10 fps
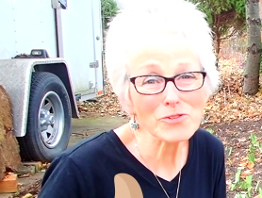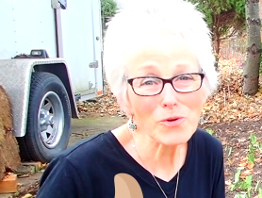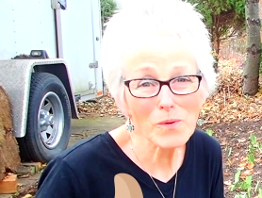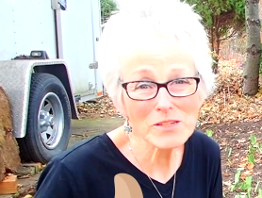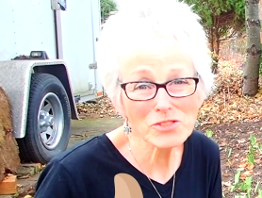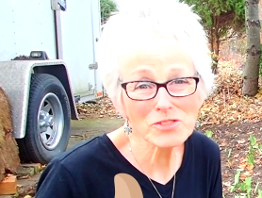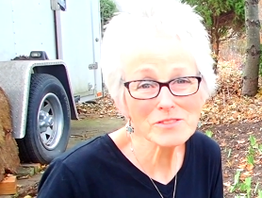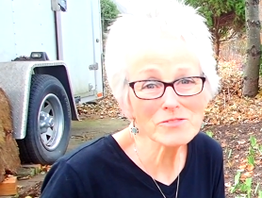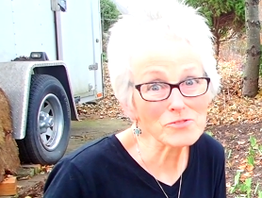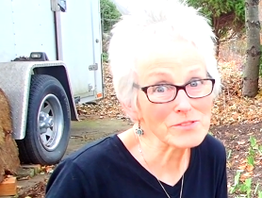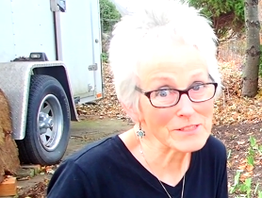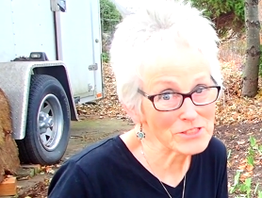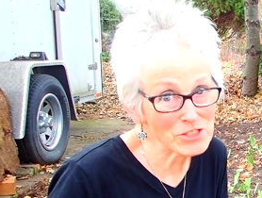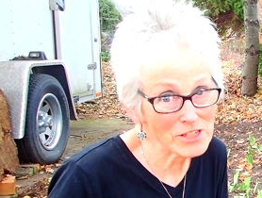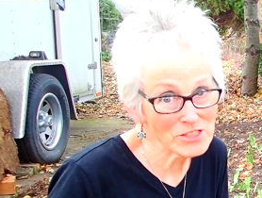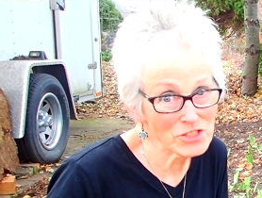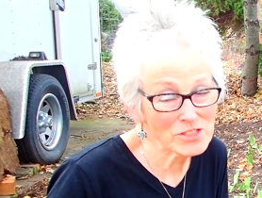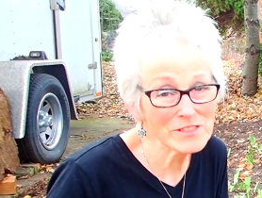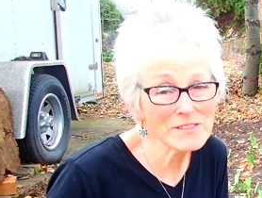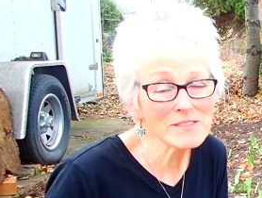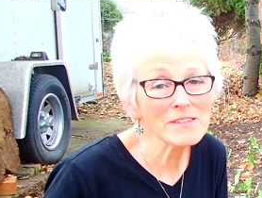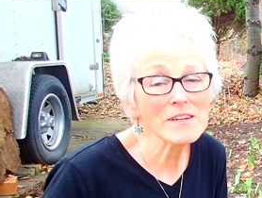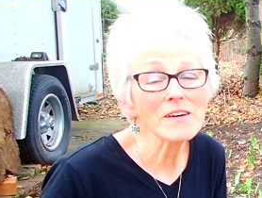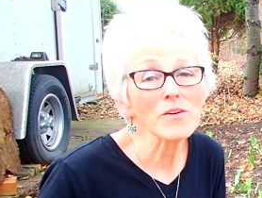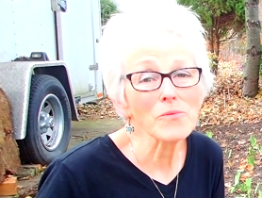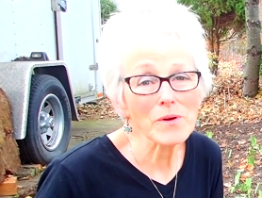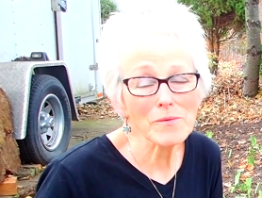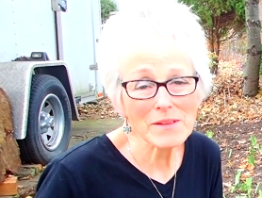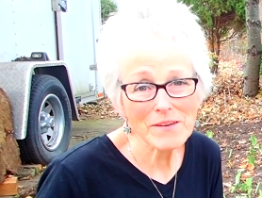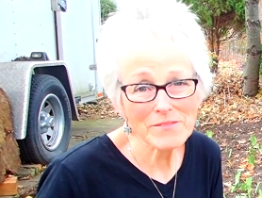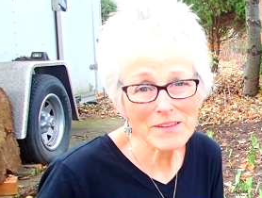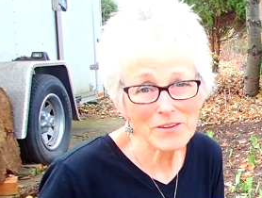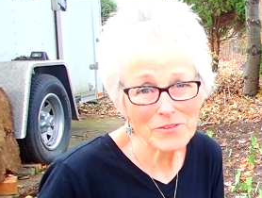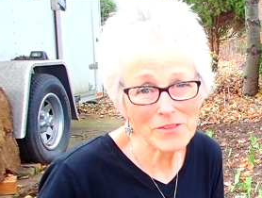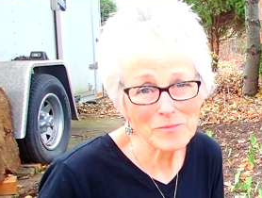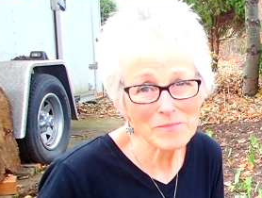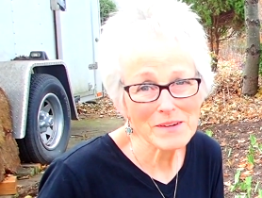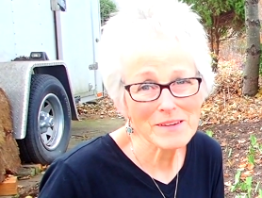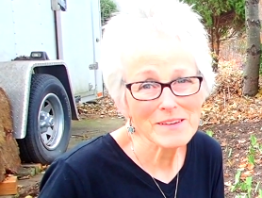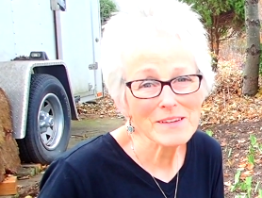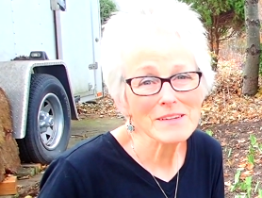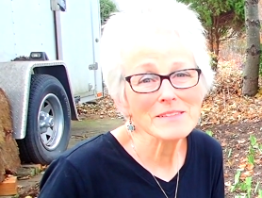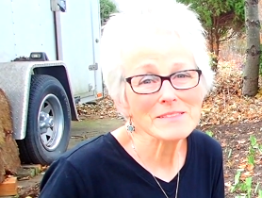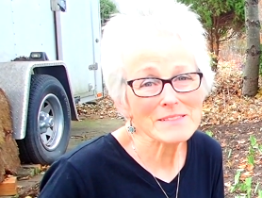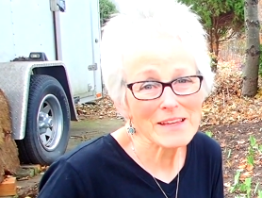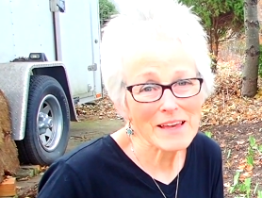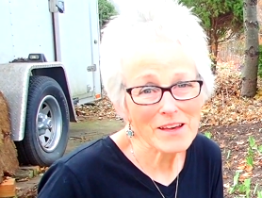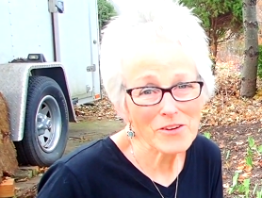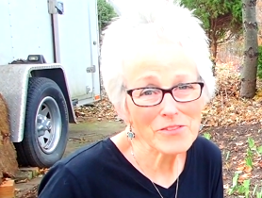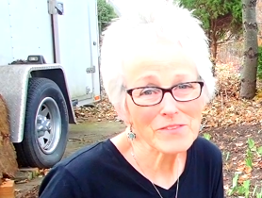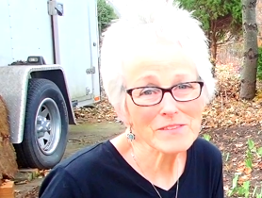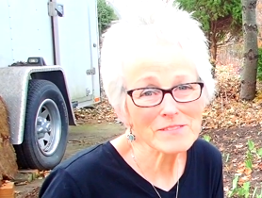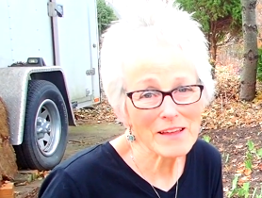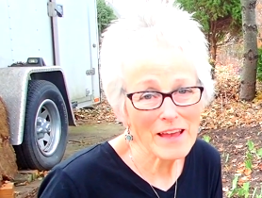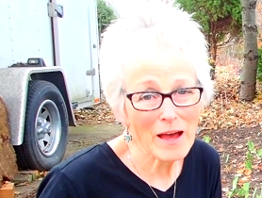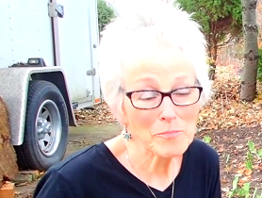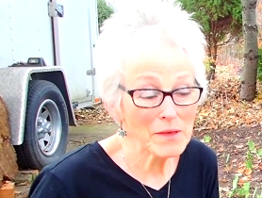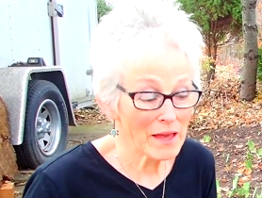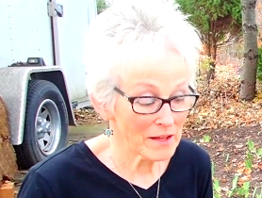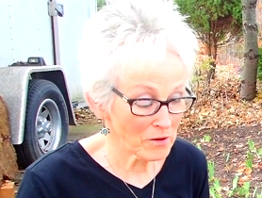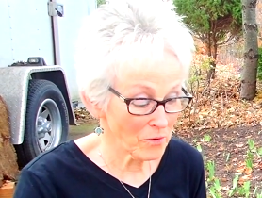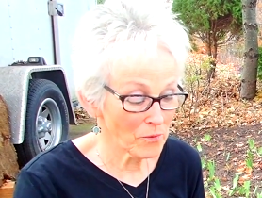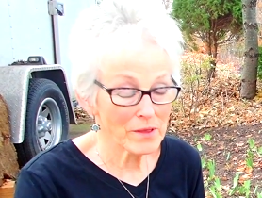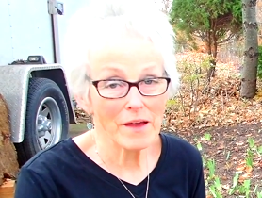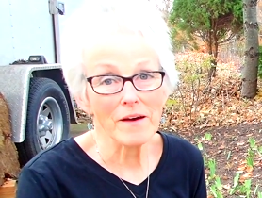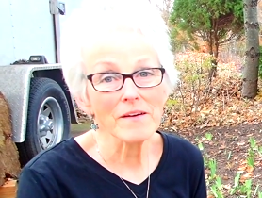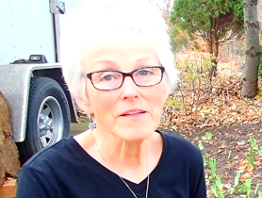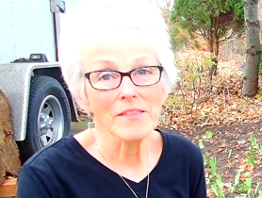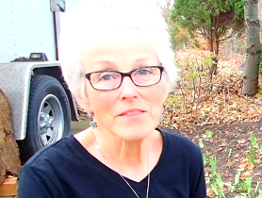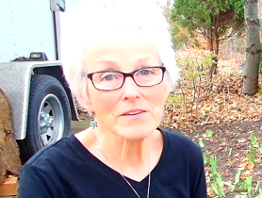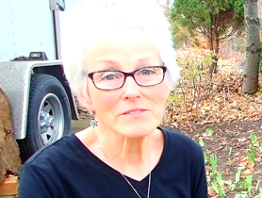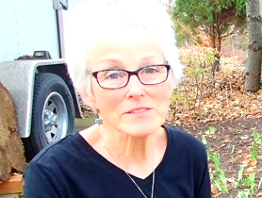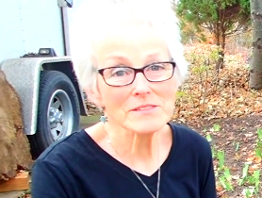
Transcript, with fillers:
Speaker 1: or questions or suggestions, we would love to hear them. Stay healthy, stay happy, and oh yeah, there's